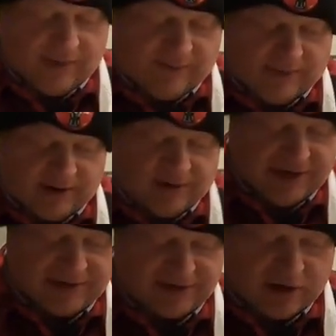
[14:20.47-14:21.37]
We're going to
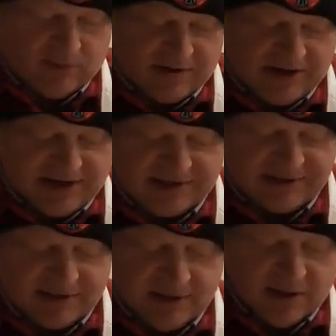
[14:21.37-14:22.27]
get a scoop of
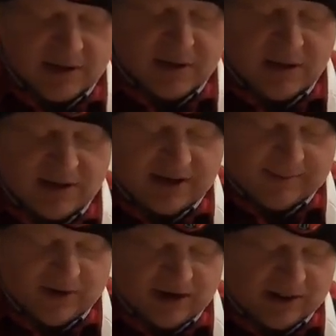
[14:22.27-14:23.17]
this. Look at it.
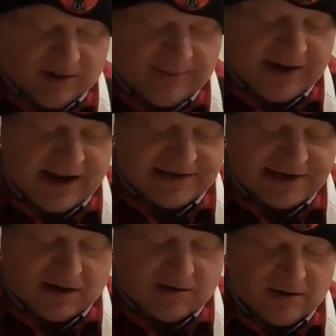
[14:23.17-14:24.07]
I'm going to get a little bit of that
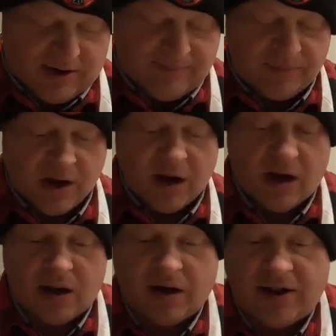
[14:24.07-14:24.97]
sour cream.
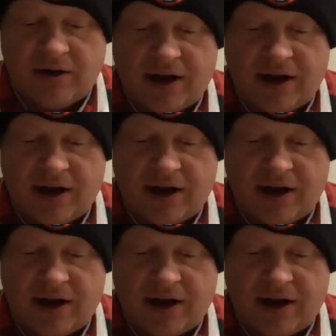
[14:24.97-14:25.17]
And look at there.